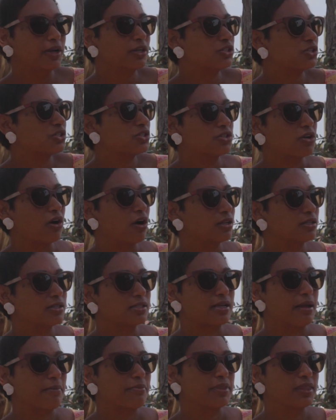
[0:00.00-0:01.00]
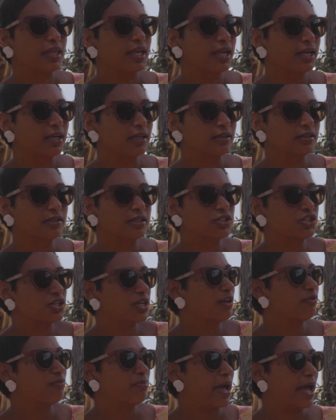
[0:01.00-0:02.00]
wanted to start something
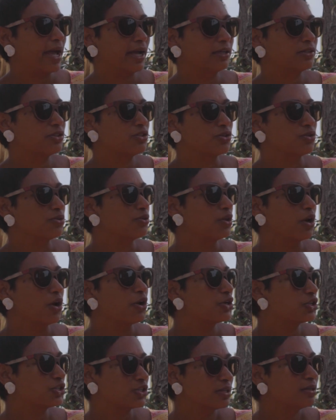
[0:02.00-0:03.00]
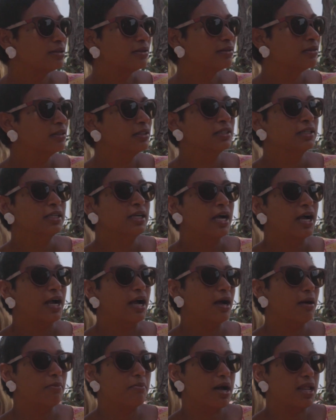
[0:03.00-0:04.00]
to give back to the ocean.
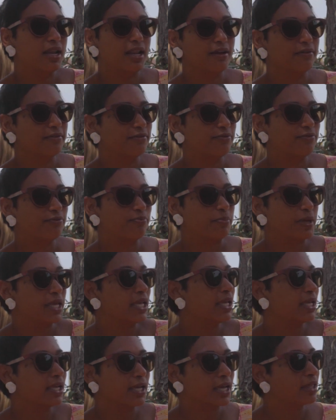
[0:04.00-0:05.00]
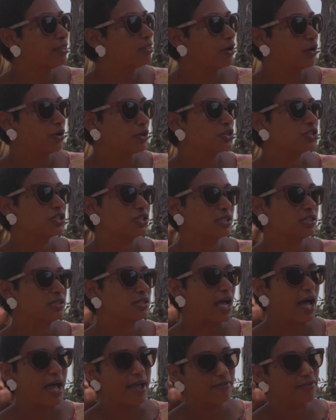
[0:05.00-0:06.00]
I love being in the
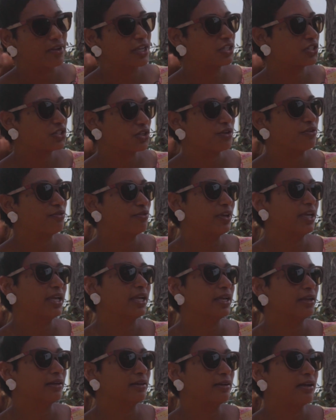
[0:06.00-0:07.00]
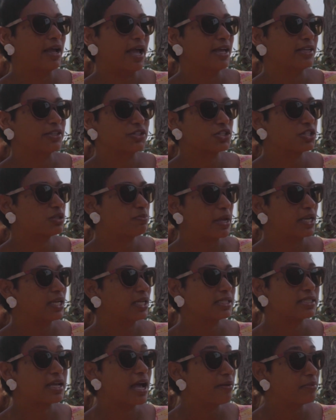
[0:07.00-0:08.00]
ocean, diving, surfing, and just
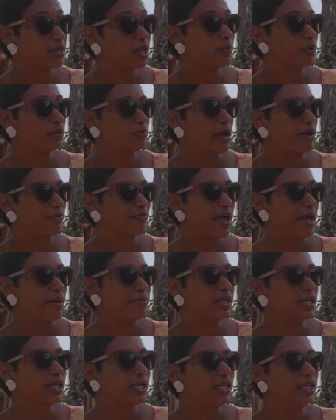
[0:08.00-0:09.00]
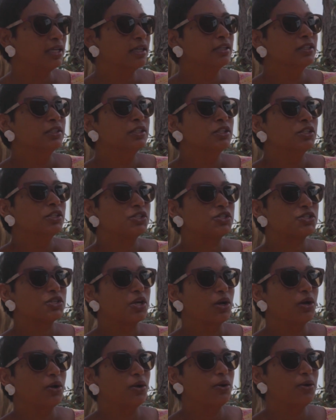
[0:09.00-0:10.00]
spending time there with my family.
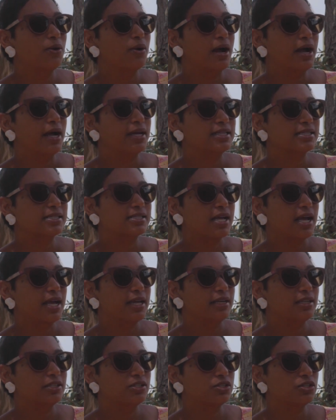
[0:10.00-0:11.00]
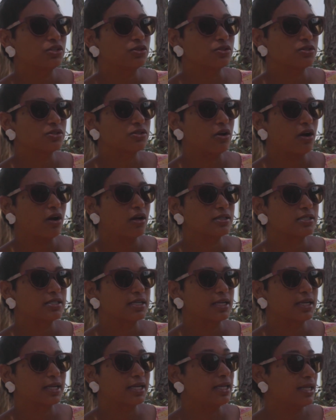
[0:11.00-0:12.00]
So I decided to
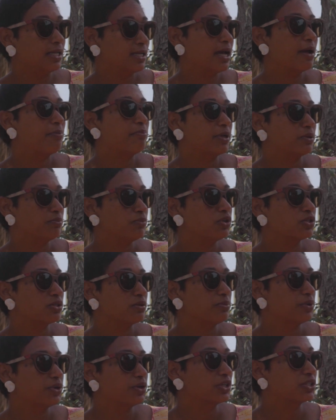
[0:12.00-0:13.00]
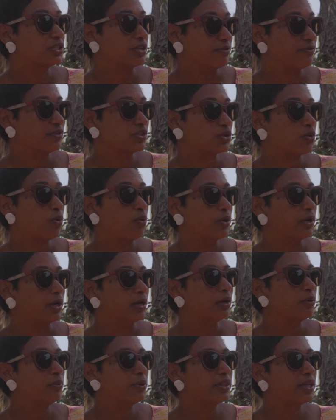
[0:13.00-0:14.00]
start a cleanup at Muizenberg Surfers
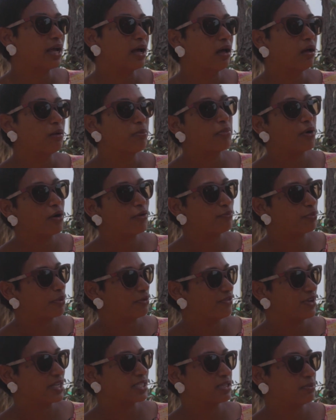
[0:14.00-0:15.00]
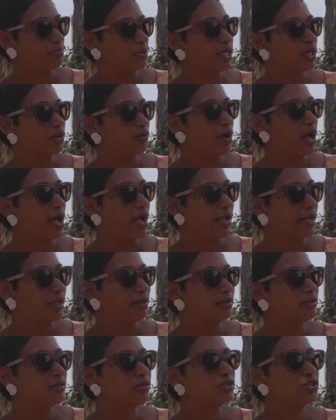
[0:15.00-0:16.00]
Corner with the help of Professor Peter
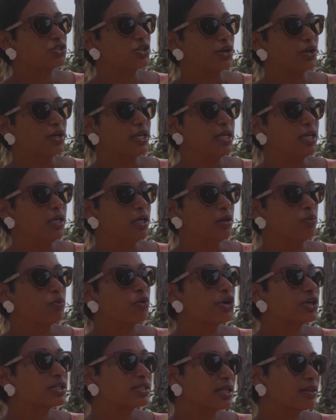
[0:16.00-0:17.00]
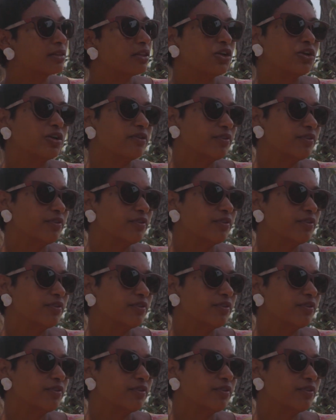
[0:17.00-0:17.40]
Ryan. So he works at the